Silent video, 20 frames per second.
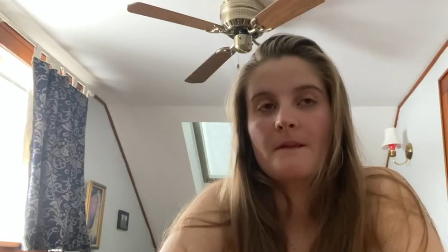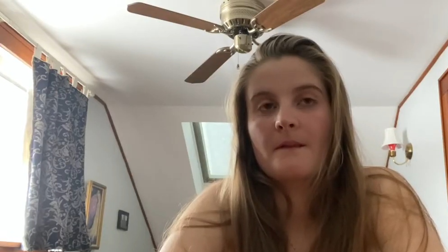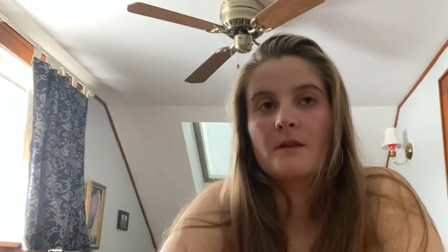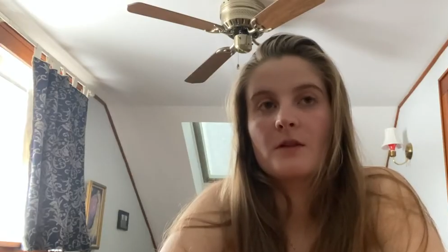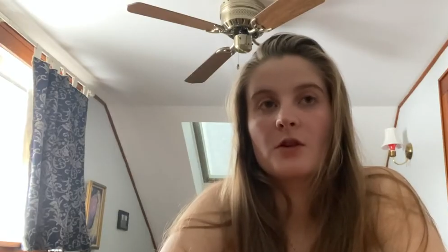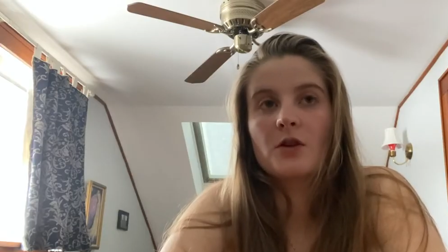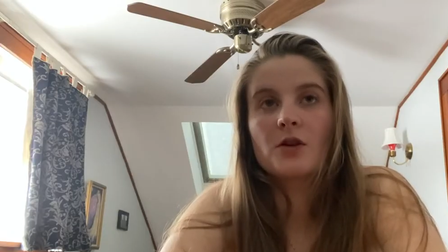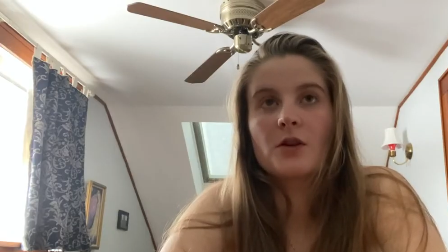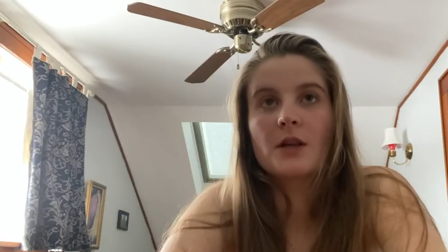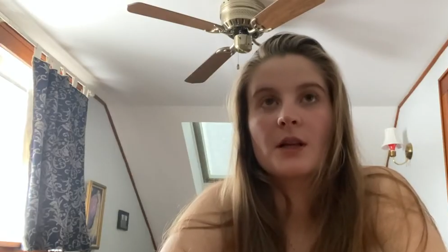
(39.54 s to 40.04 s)

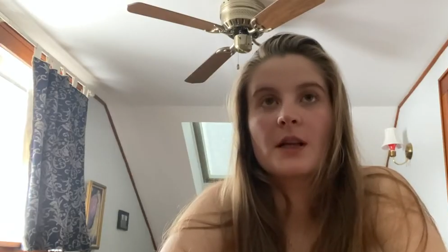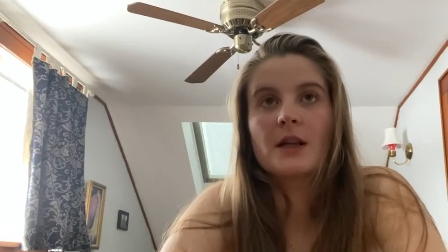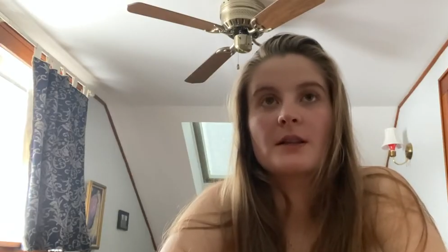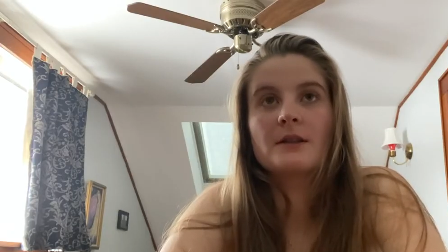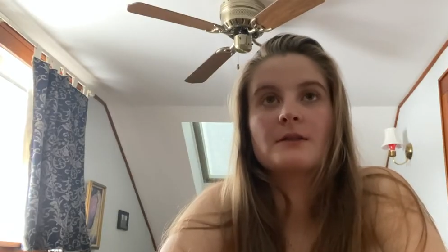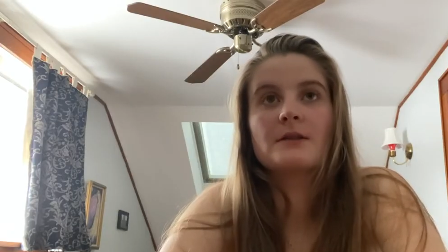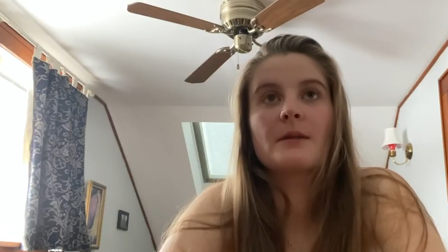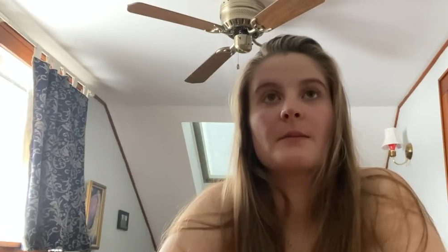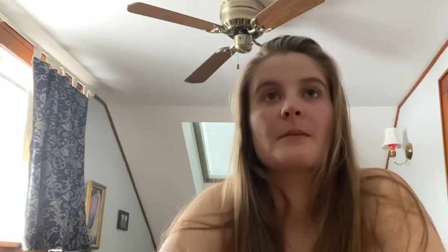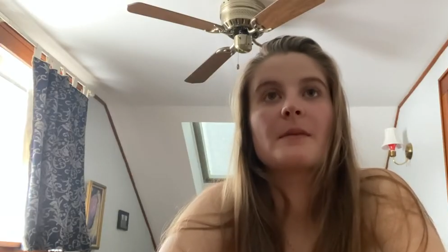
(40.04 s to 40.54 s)
Learning
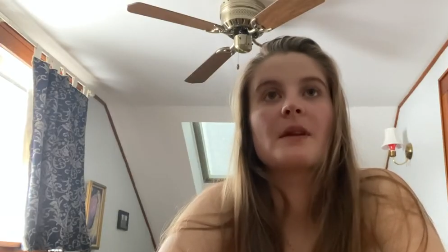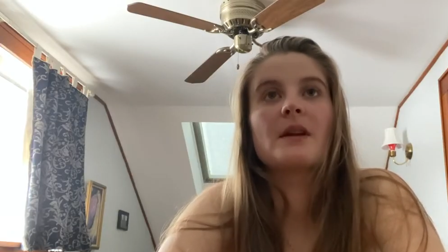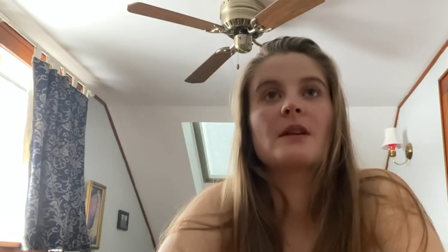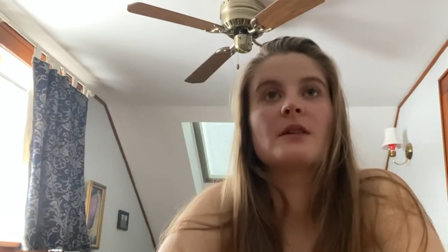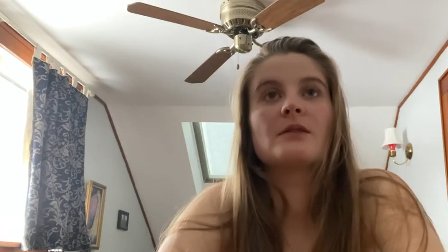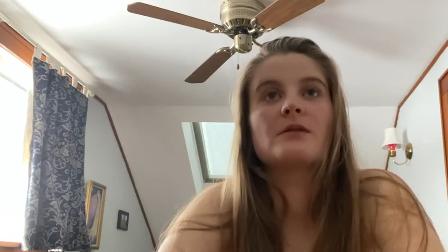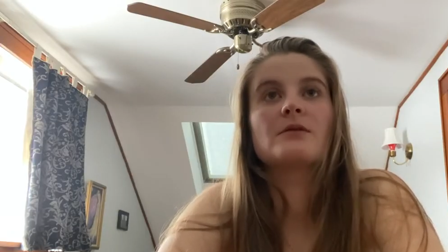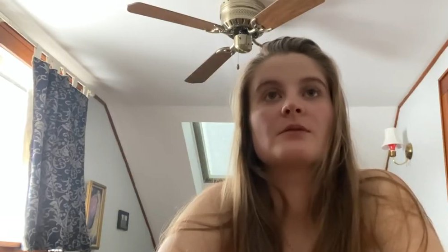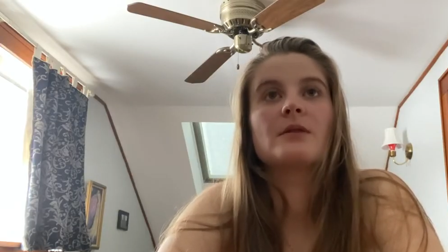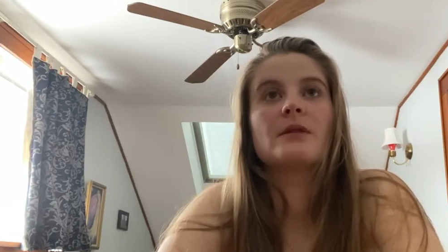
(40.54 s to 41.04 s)
some
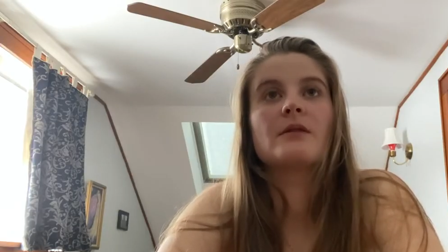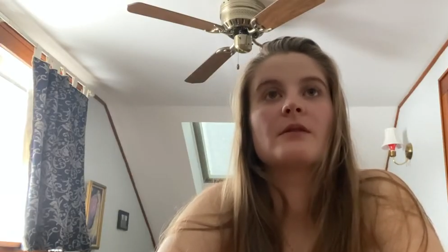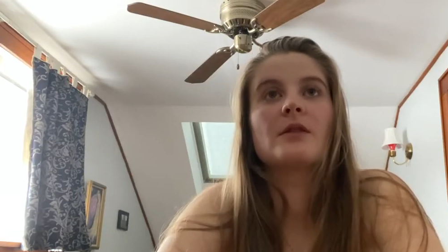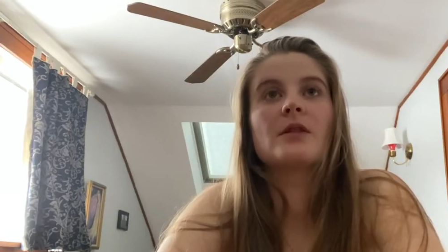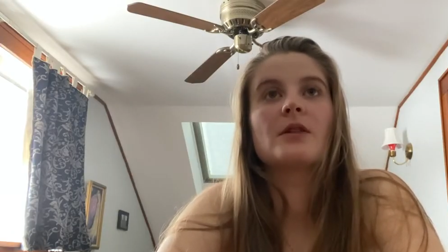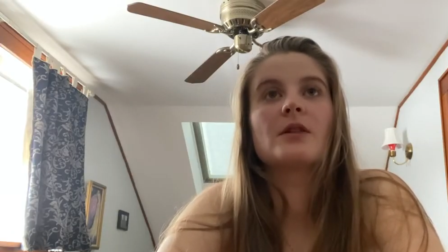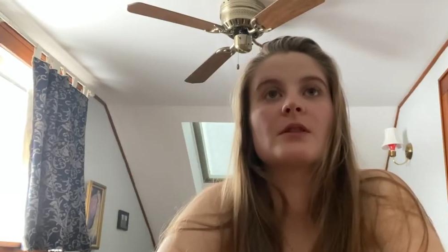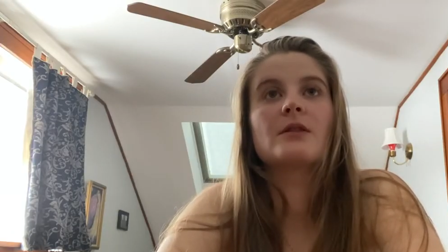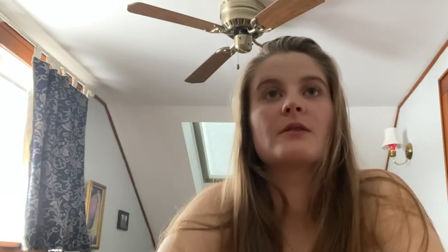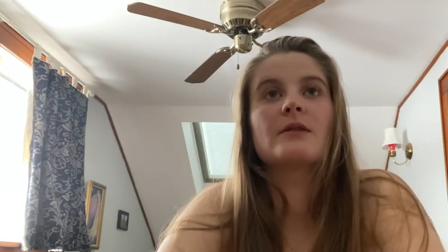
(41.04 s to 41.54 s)
things we've
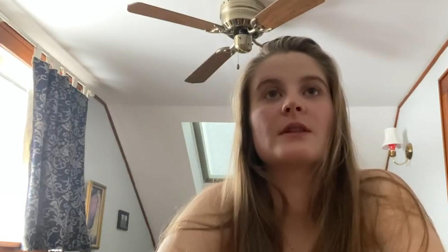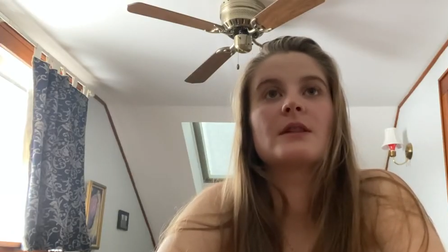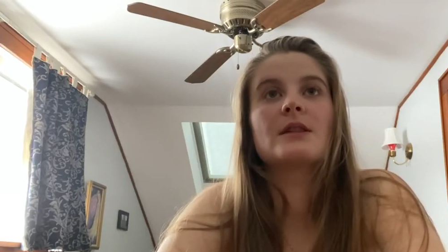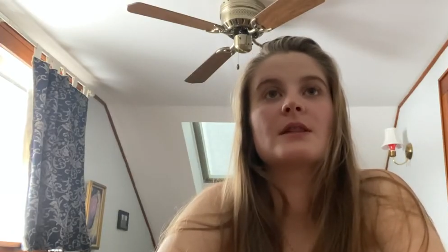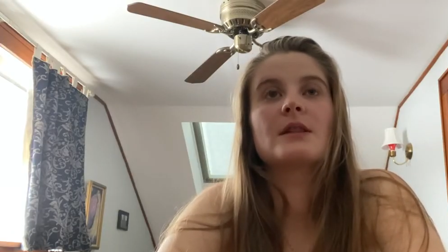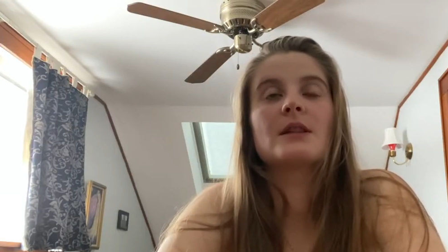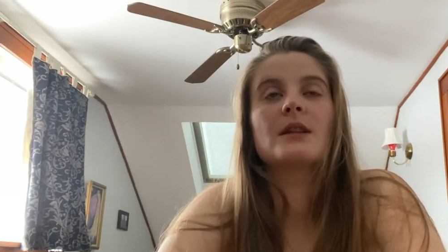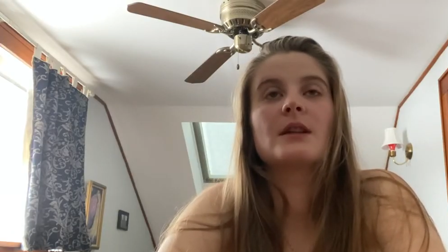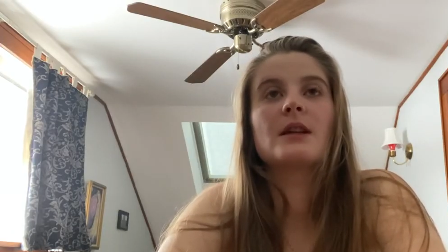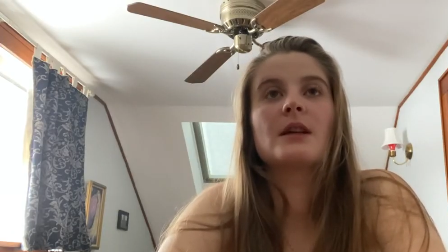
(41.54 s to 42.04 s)
learned
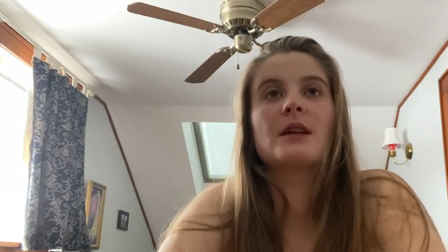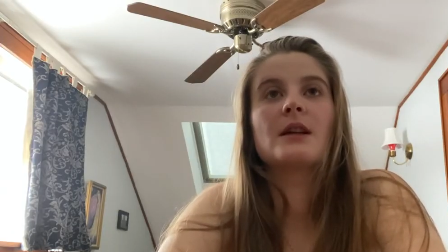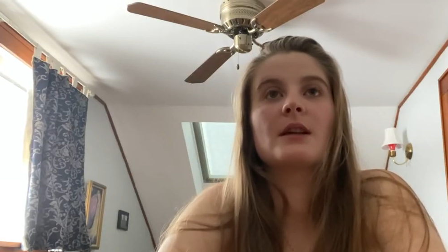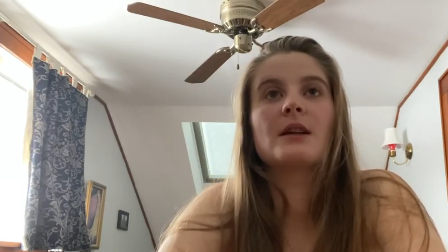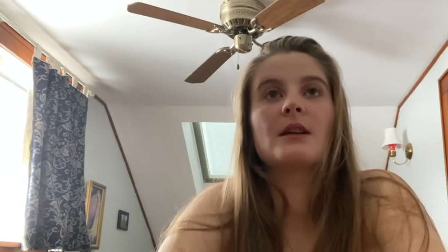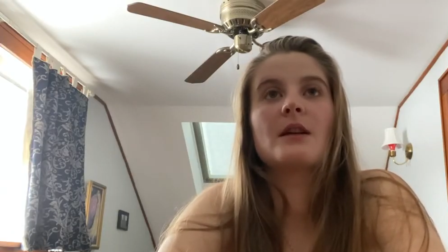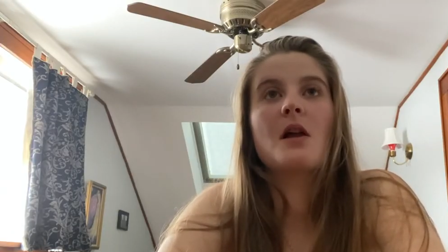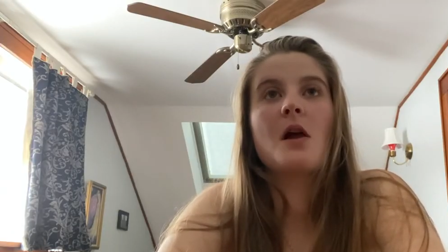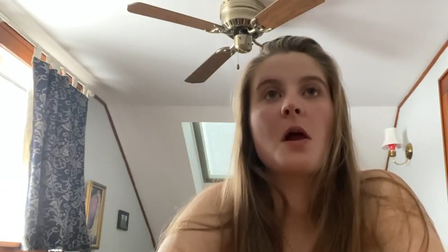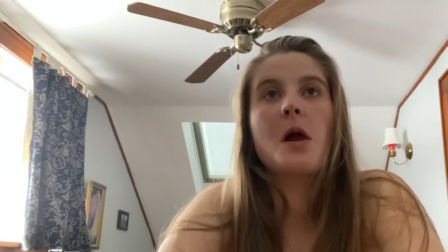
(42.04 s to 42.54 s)
recently,
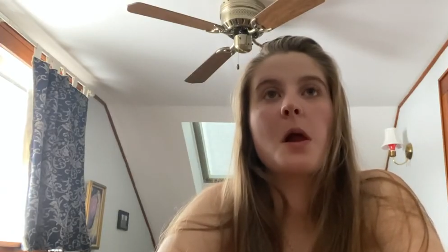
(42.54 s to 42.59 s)
and